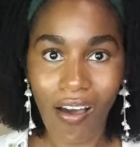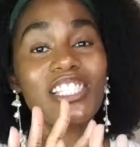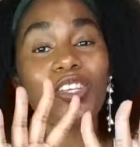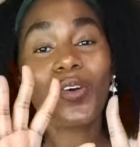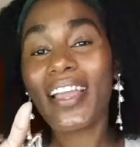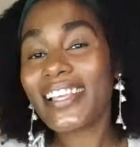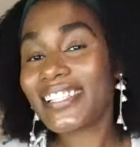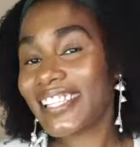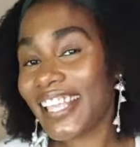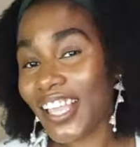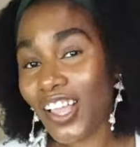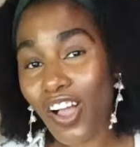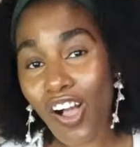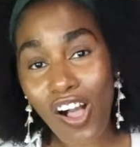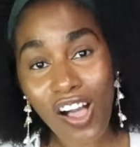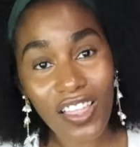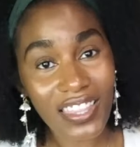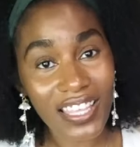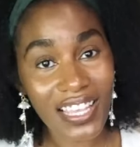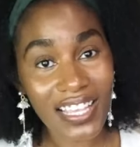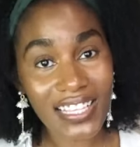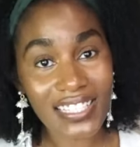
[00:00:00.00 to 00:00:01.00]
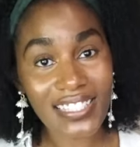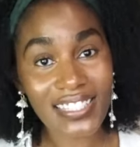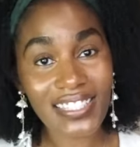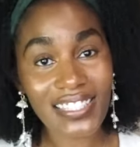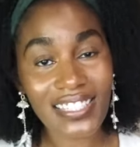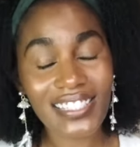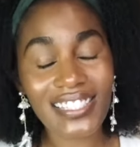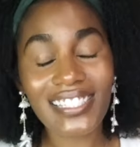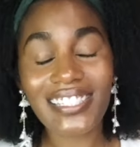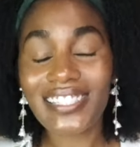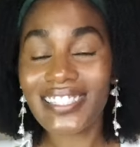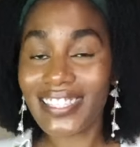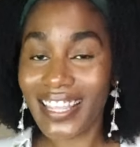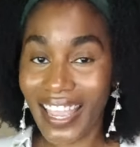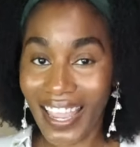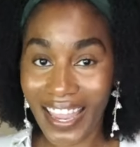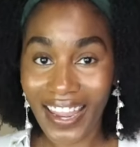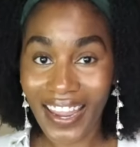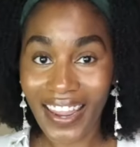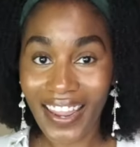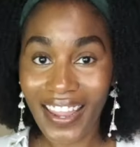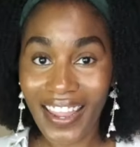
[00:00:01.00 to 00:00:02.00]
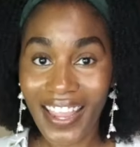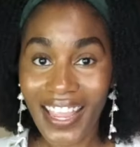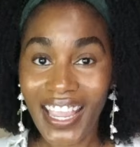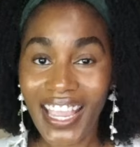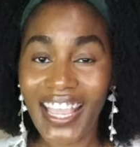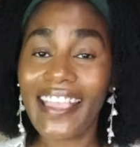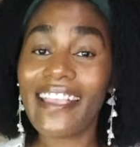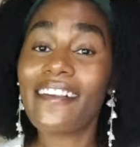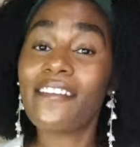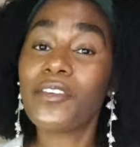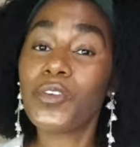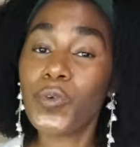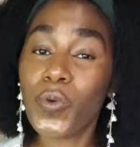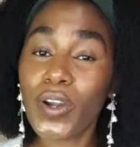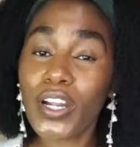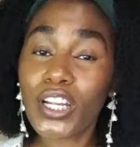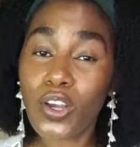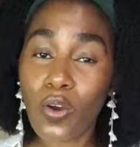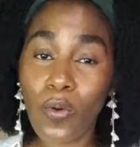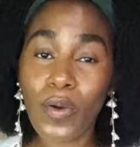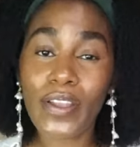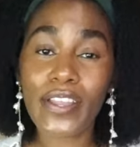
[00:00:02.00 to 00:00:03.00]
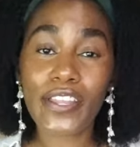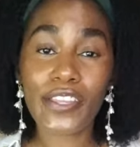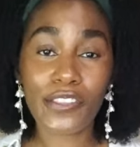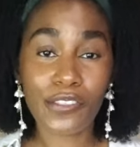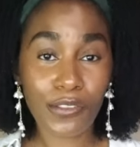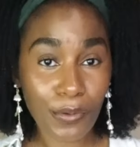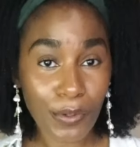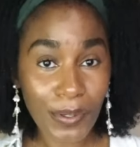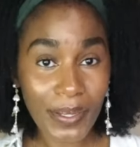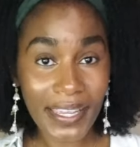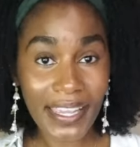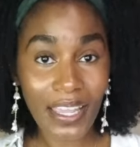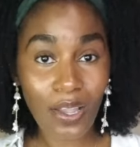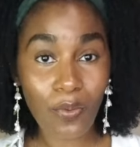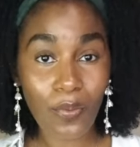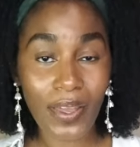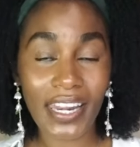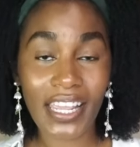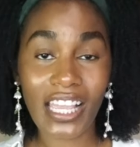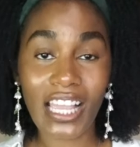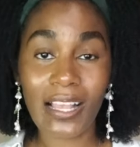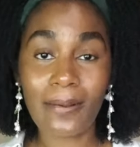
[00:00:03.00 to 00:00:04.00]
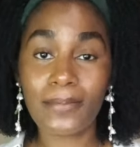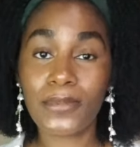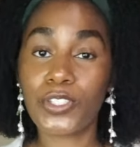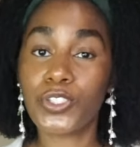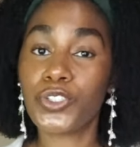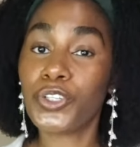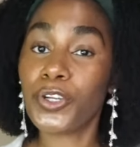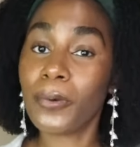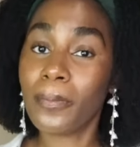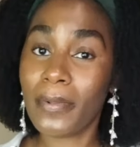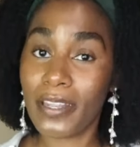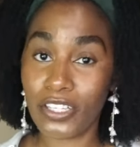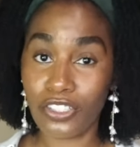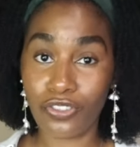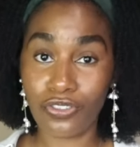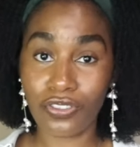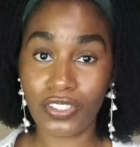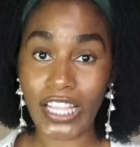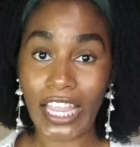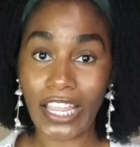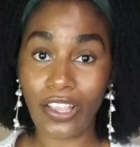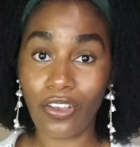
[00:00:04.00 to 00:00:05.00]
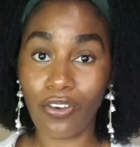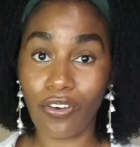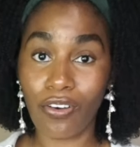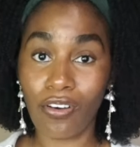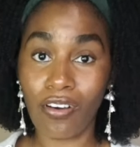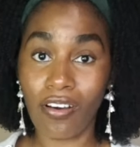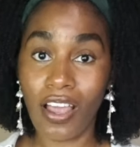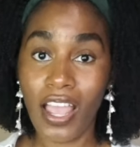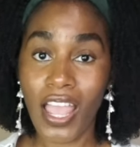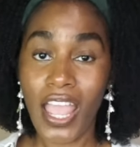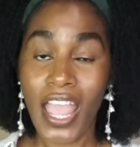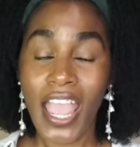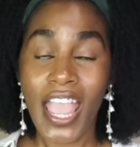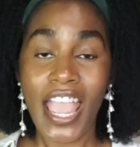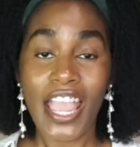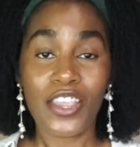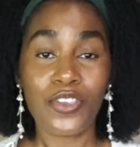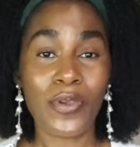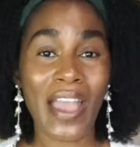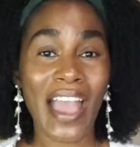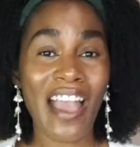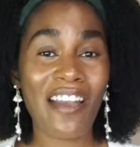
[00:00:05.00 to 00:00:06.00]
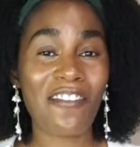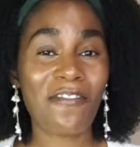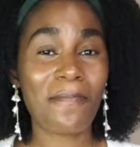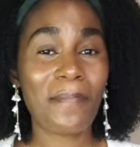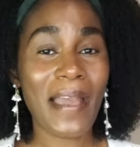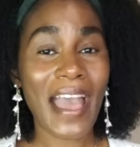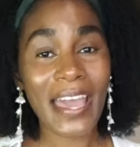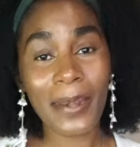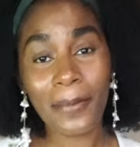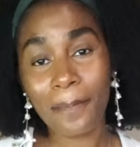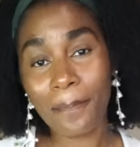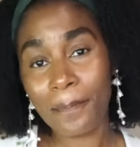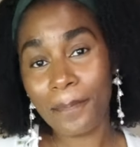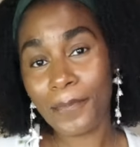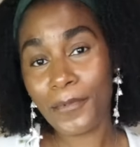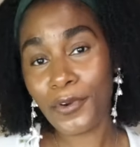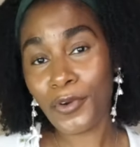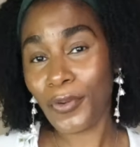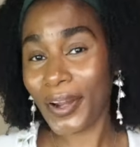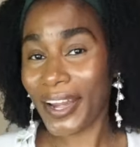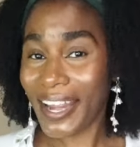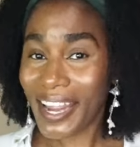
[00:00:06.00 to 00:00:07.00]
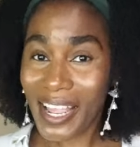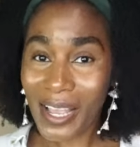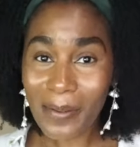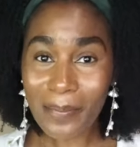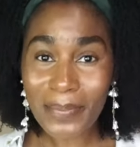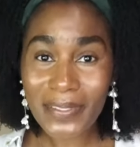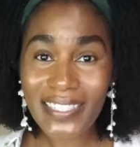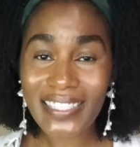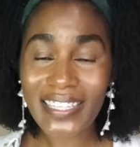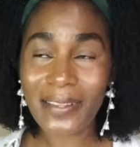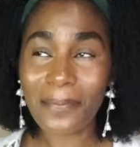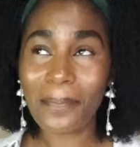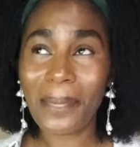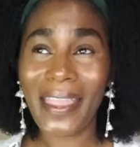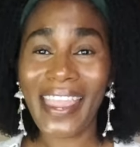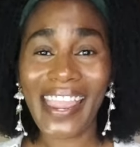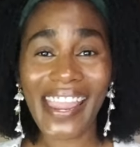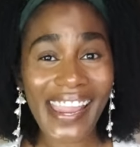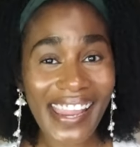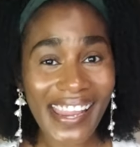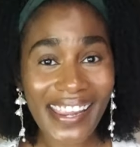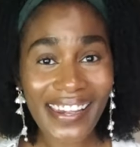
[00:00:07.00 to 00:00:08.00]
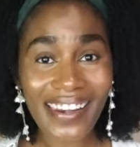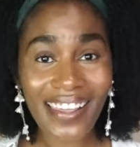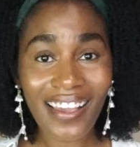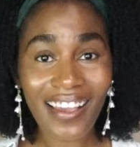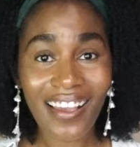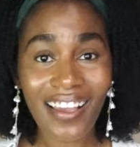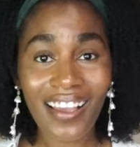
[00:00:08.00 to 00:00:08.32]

So I say all this to say, if you are going through it when it comes to your menstrual cycle, you have bad cramps and pain,